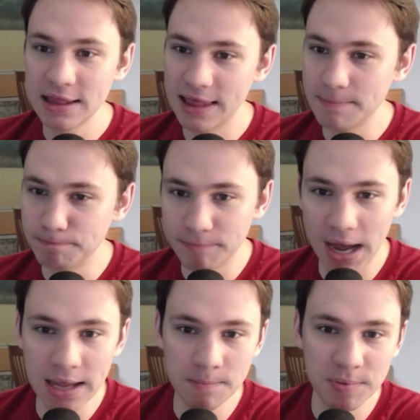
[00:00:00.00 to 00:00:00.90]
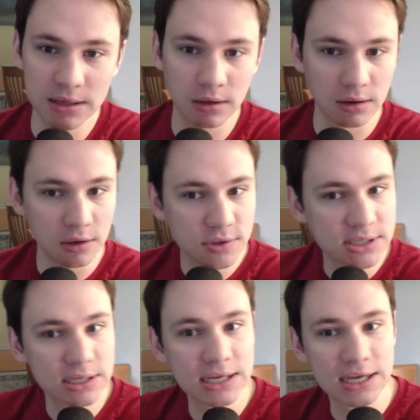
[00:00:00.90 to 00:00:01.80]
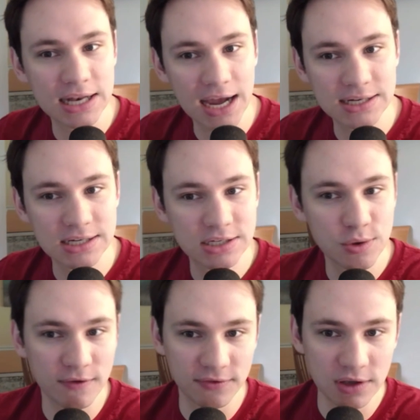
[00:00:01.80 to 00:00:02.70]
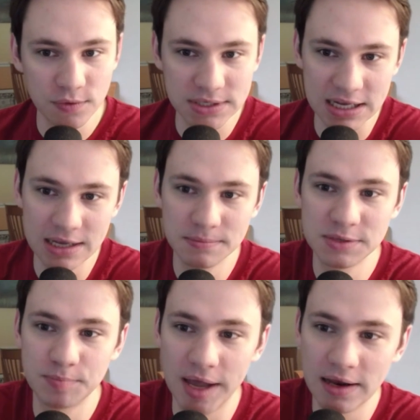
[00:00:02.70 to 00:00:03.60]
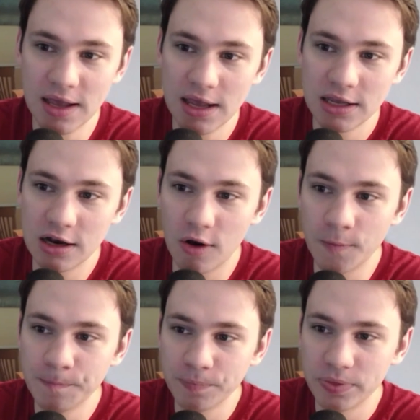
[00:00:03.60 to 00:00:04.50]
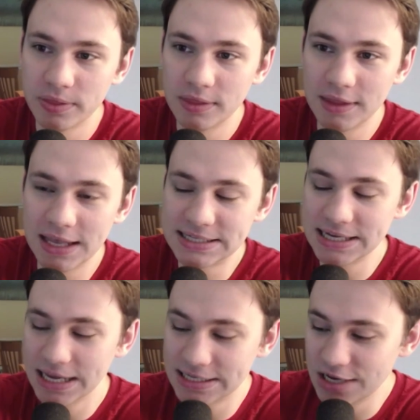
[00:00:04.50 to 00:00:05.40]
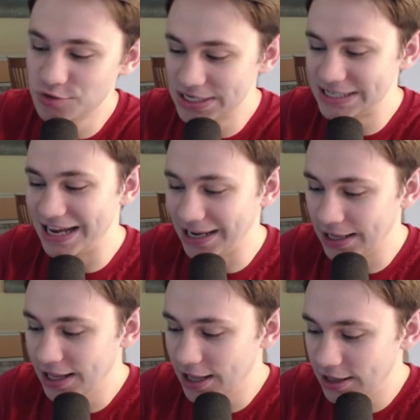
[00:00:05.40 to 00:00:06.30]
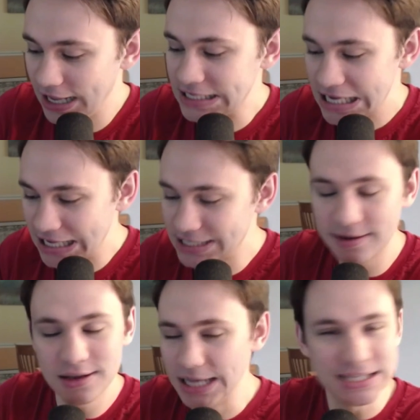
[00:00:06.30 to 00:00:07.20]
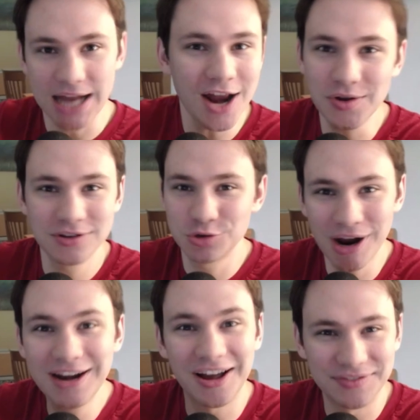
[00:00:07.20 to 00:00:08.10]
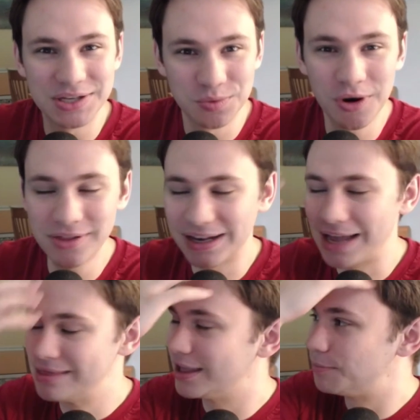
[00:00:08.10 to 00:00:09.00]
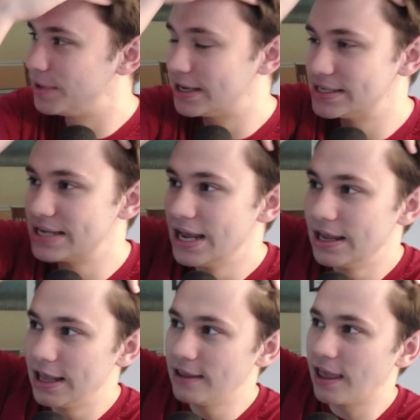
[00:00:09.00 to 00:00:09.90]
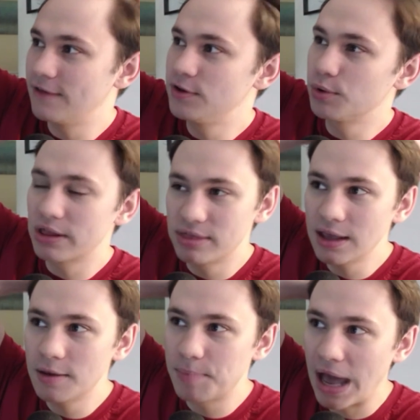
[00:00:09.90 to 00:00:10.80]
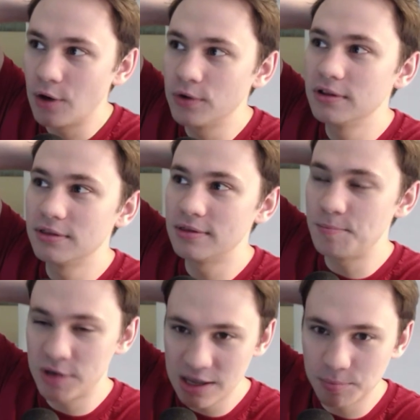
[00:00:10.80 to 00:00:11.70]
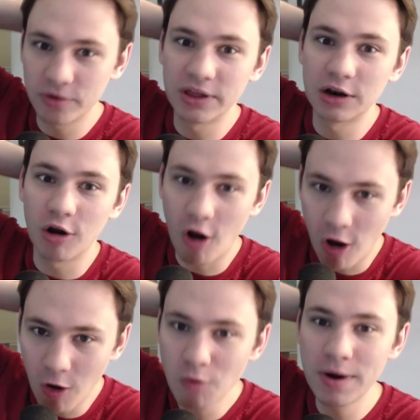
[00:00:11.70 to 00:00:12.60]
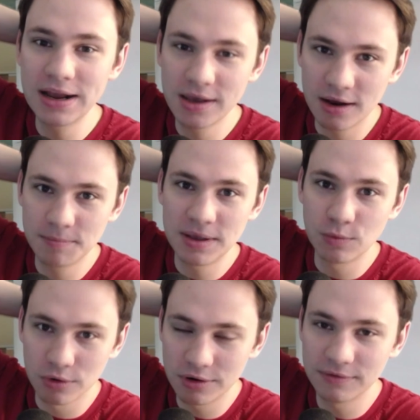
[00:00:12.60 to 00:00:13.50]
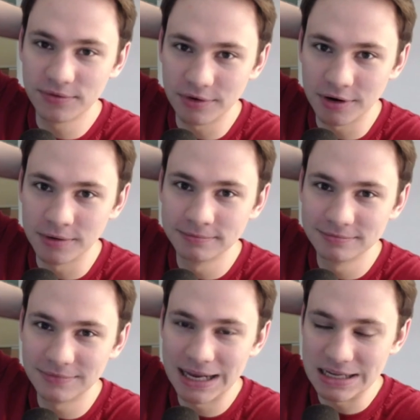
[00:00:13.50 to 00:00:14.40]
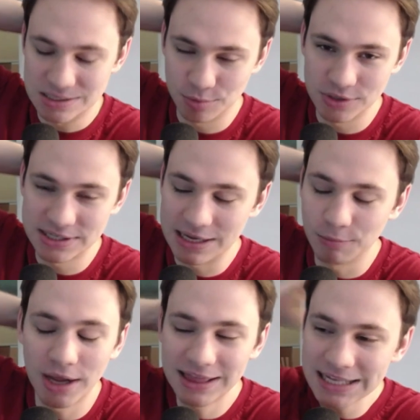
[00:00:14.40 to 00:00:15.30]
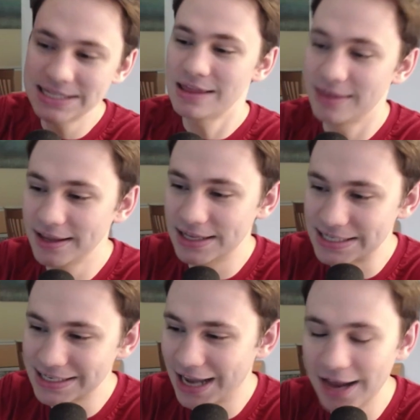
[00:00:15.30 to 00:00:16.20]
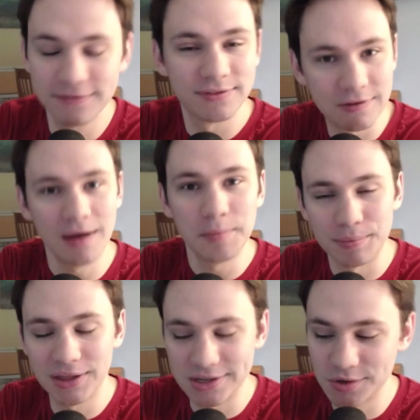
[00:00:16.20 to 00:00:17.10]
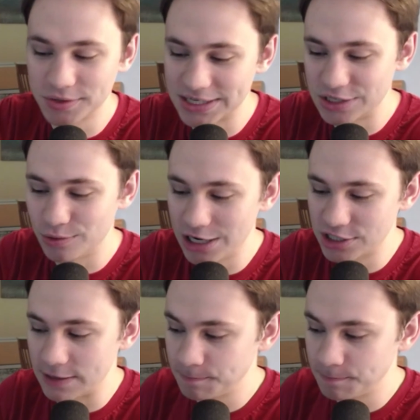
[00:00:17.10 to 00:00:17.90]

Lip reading: They might be loosely connected to a few teams, but it's interesting. It's not a trade-off that's worth it, I think, because if you were to think about the people that are already going to be rooting for an esports team, right? That's the thing that's kind of dumb about this whole situation.